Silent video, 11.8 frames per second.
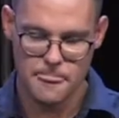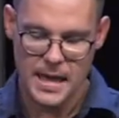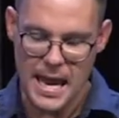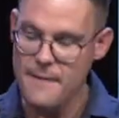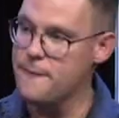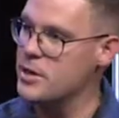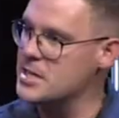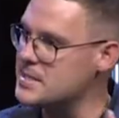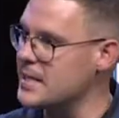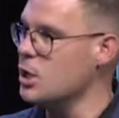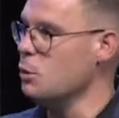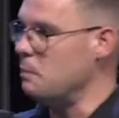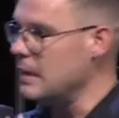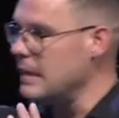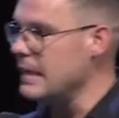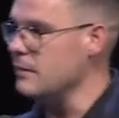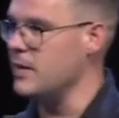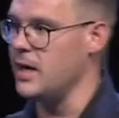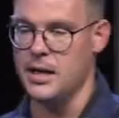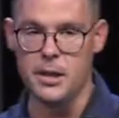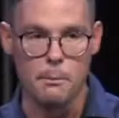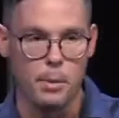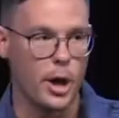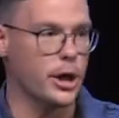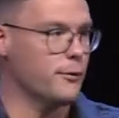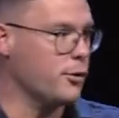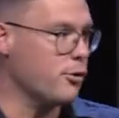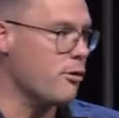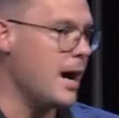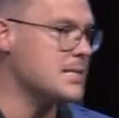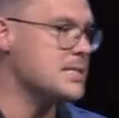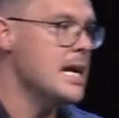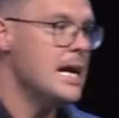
Every single believer in the body of Christ